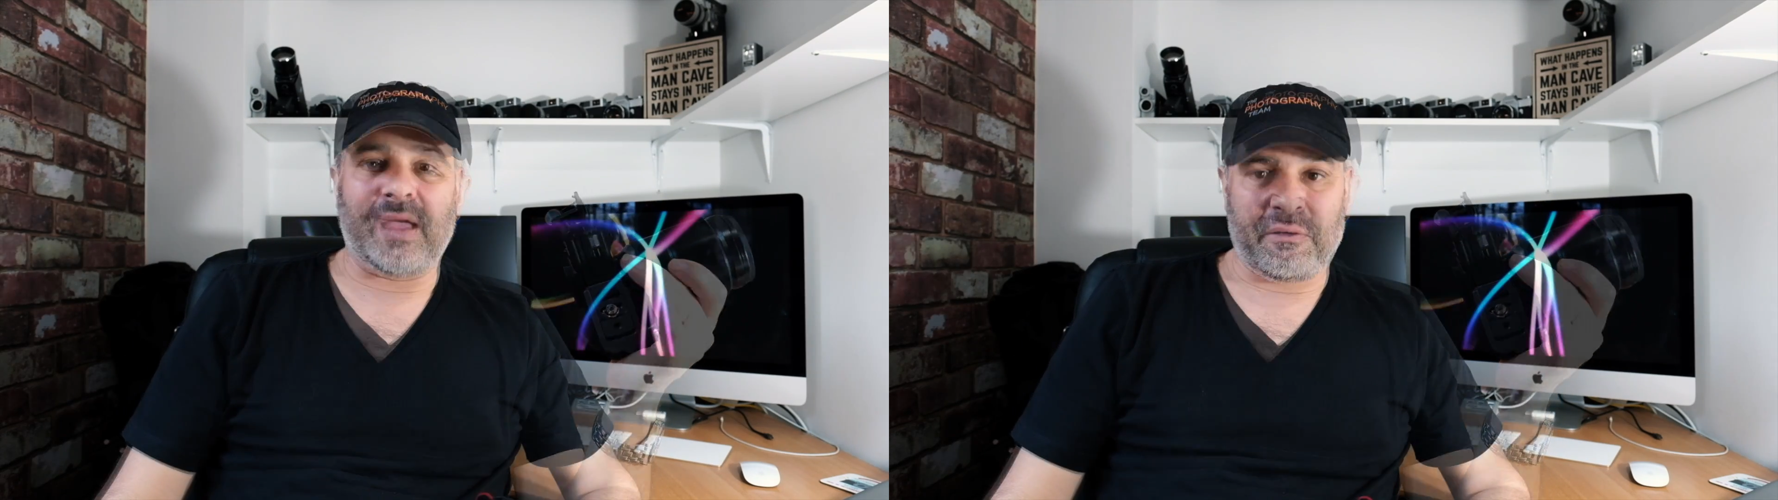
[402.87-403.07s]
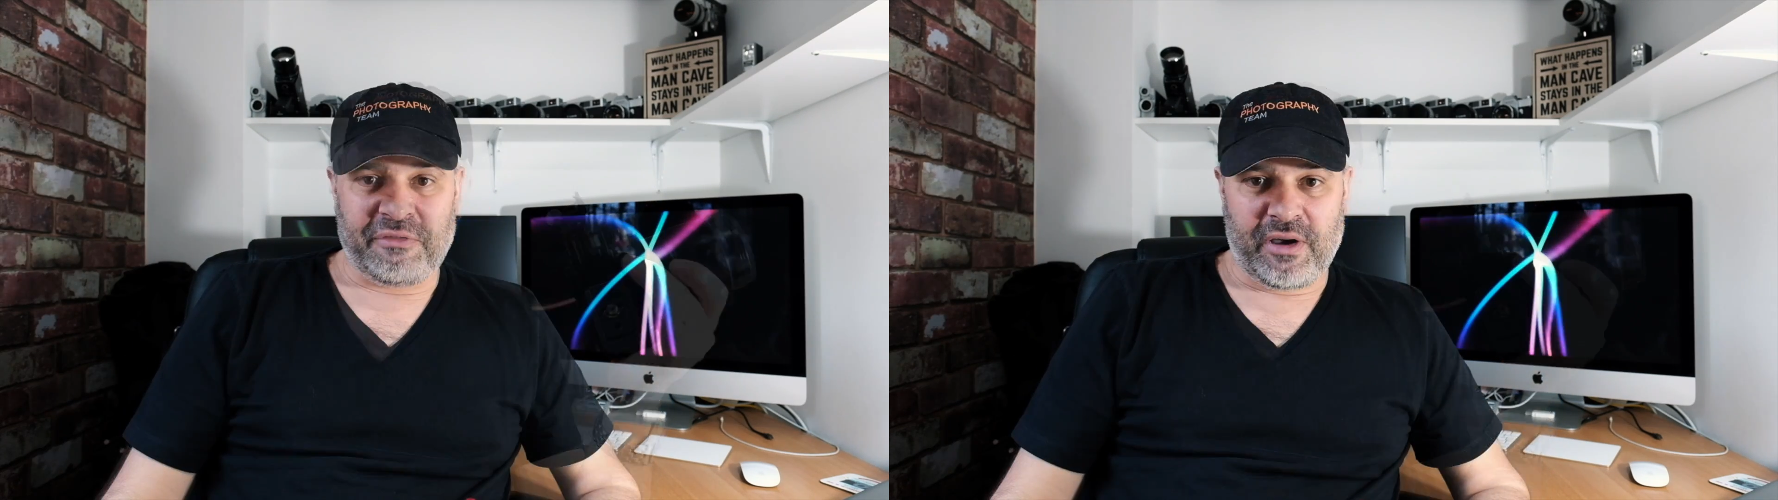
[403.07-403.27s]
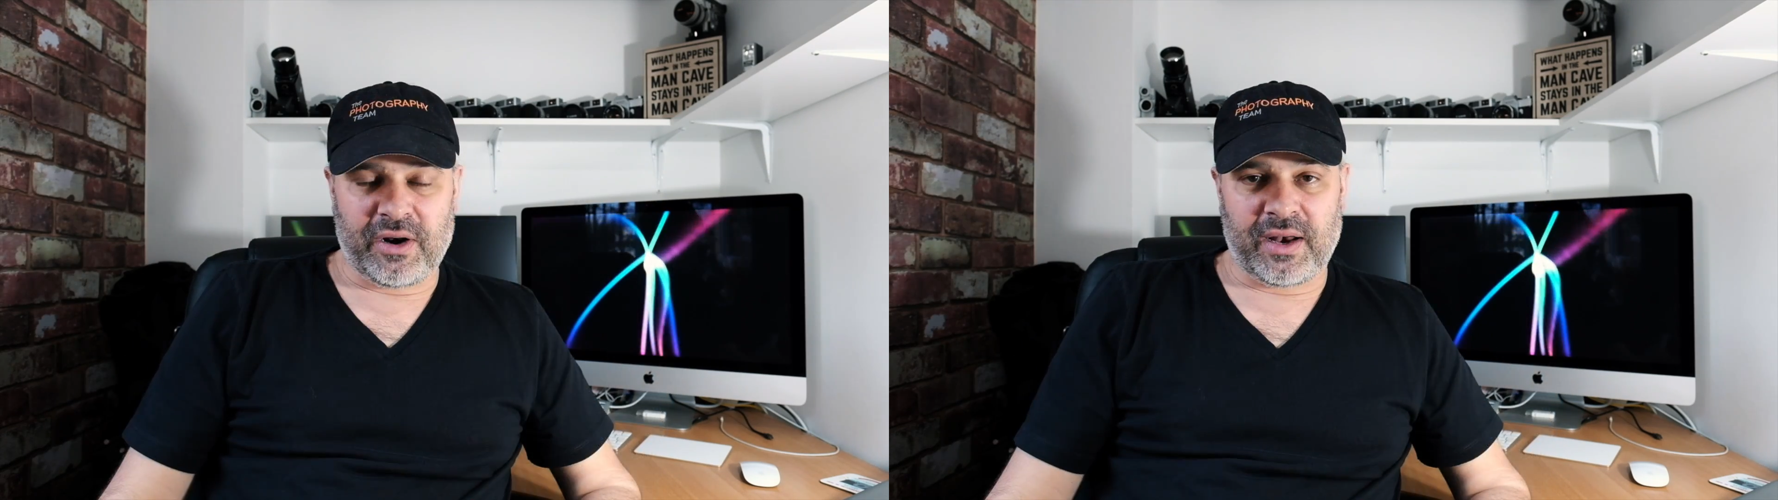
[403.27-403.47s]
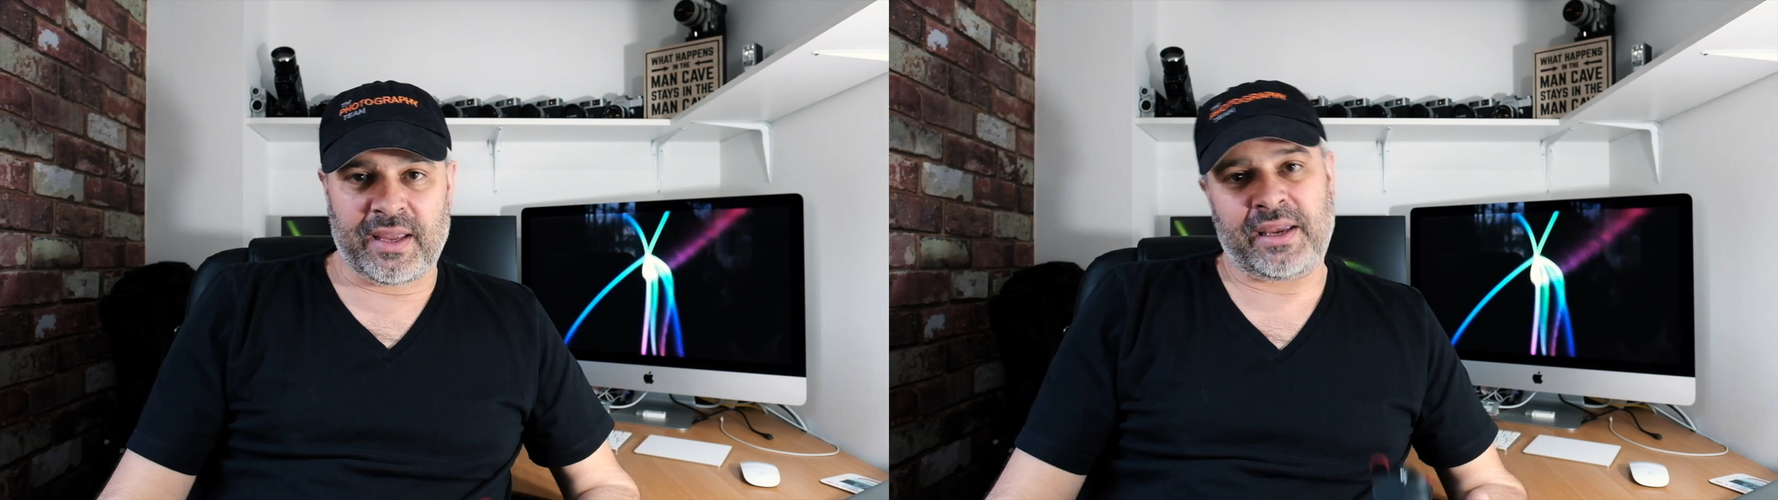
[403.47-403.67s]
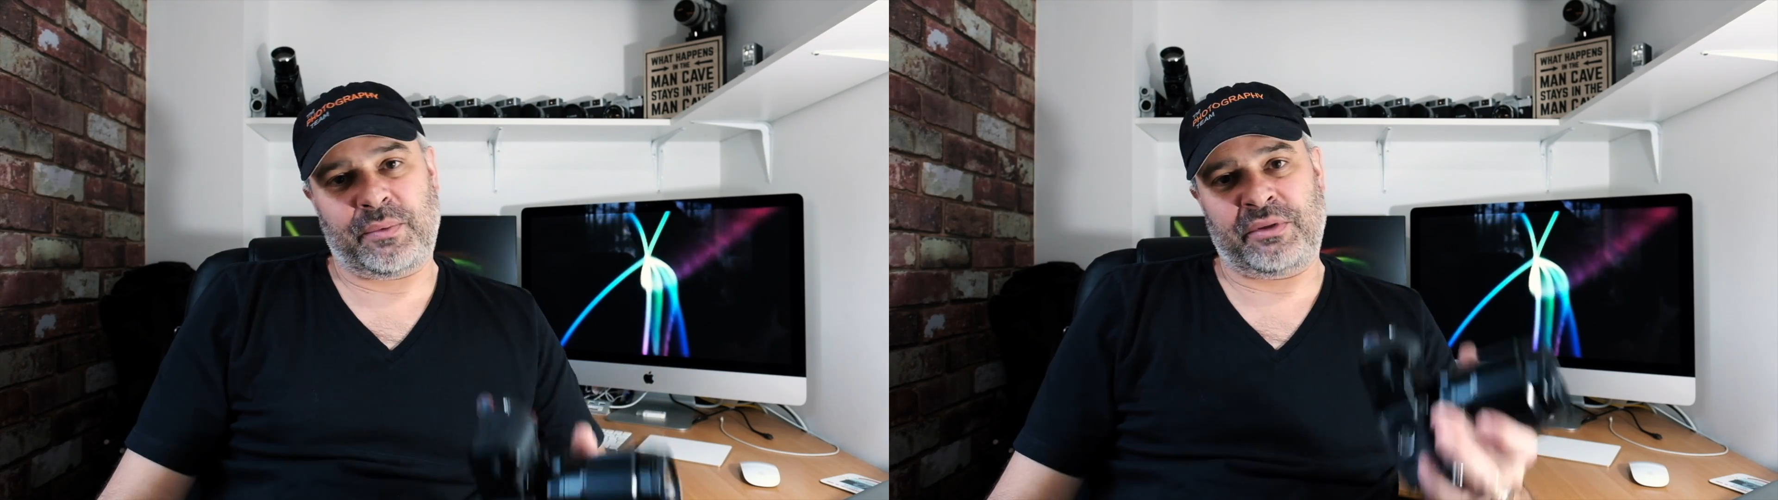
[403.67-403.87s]
And
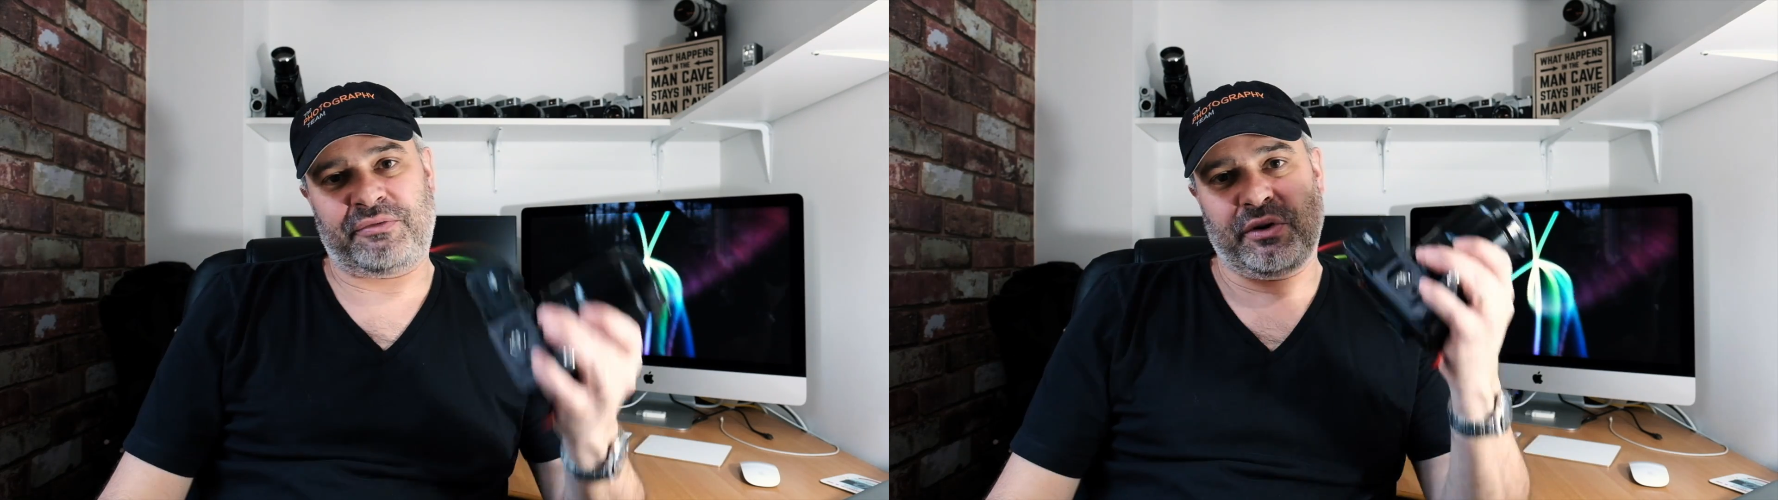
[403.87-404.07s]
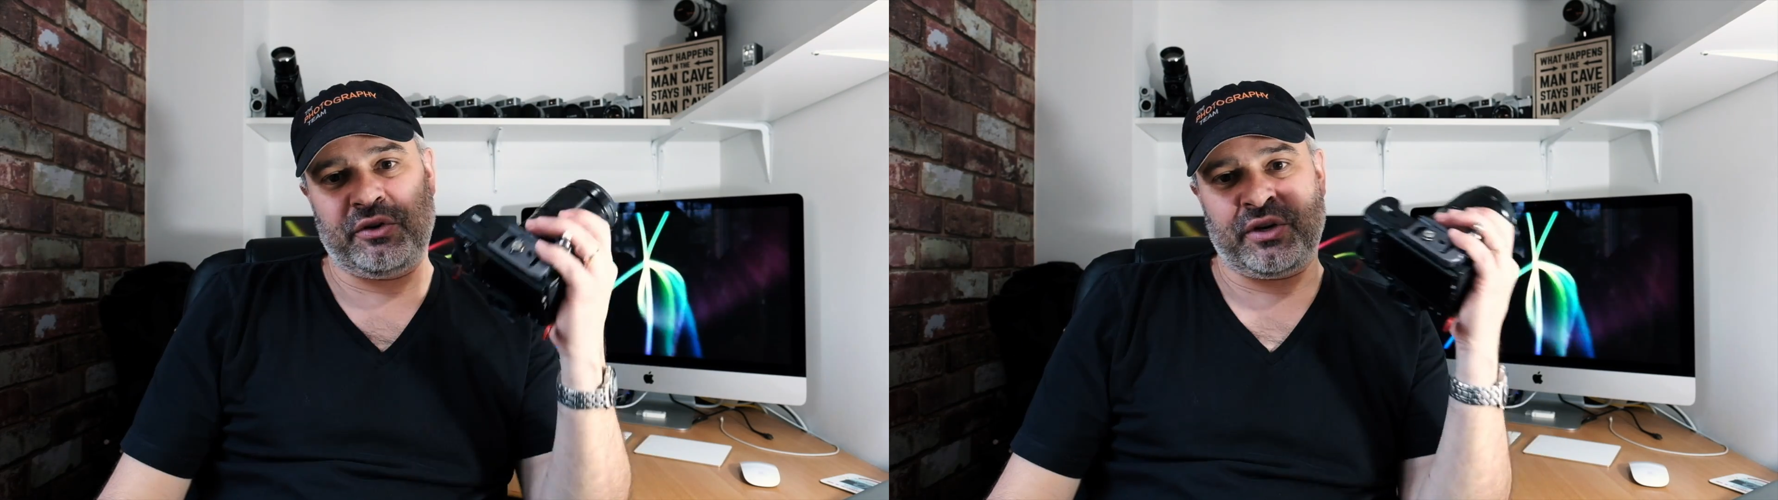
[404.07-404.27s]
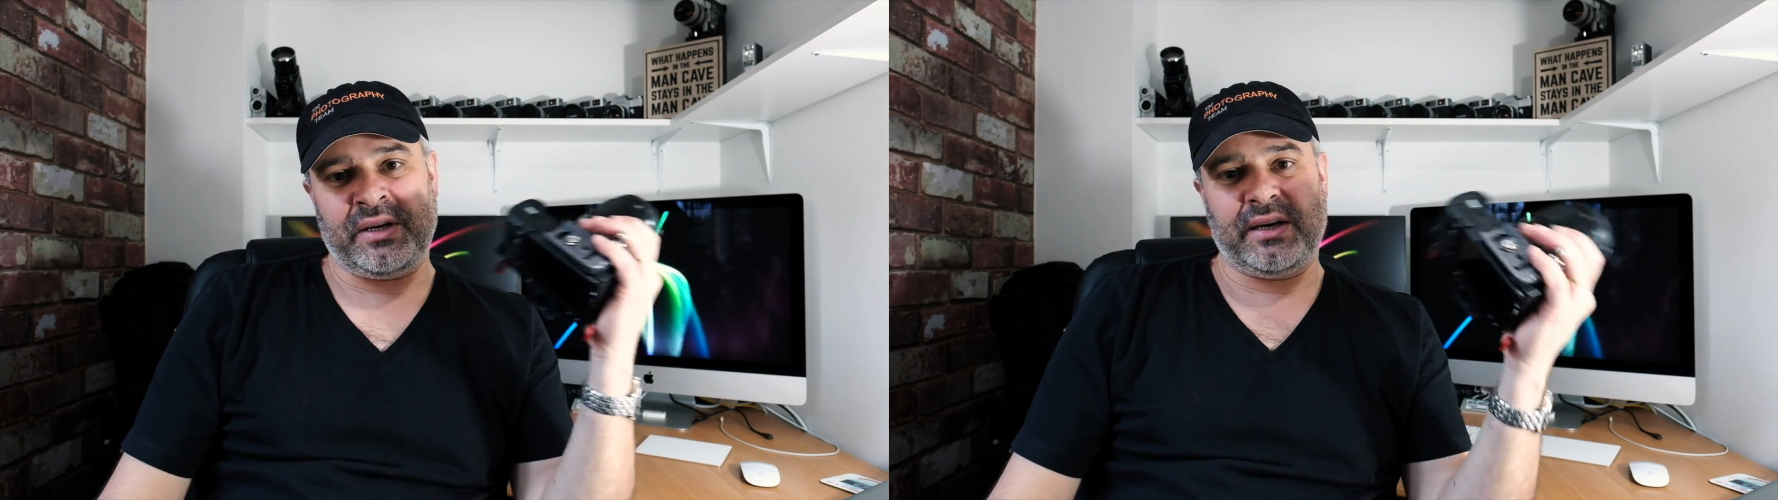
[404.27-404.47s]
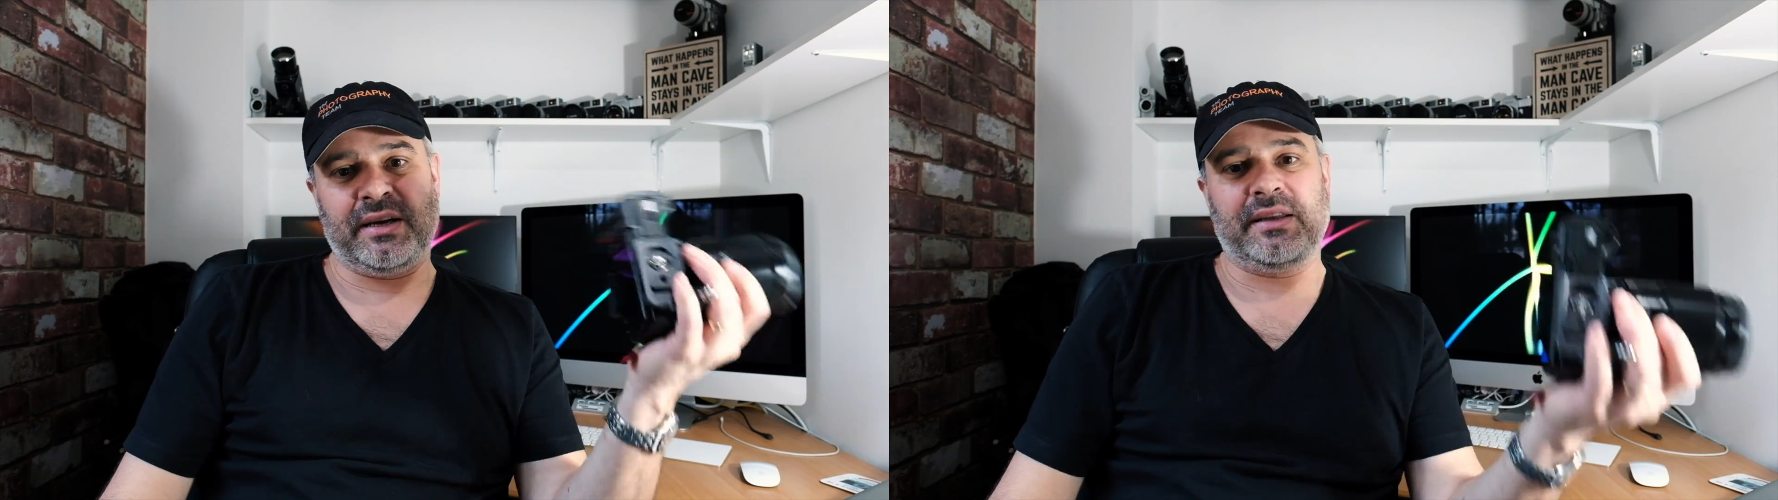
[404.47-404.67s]
finally, with Fuji,